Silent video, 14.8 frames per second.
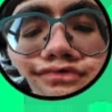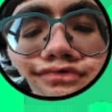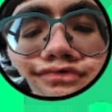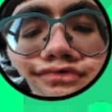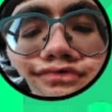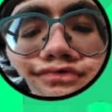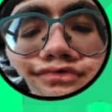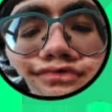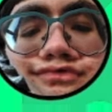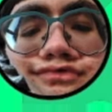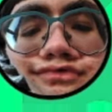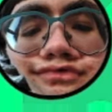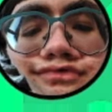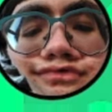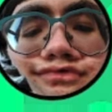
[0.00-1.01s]

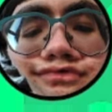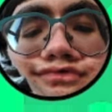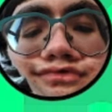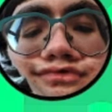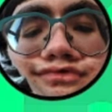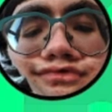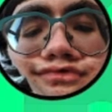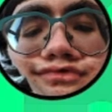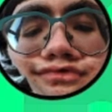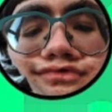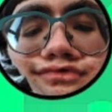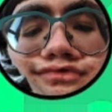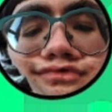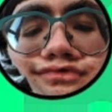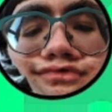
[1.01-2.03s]

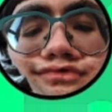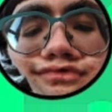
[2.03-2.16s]
(no one is talking)